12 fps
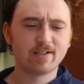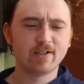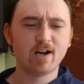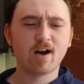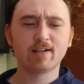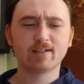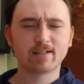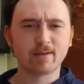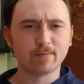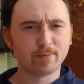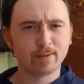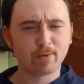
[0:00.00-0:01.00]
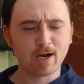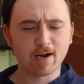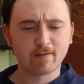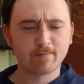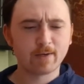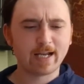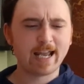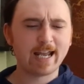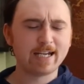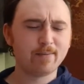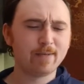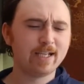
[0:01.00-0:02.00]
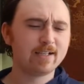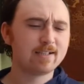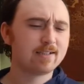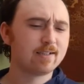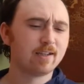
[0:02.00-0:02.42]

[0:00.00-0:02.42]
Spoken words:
not something to be proud of by any means.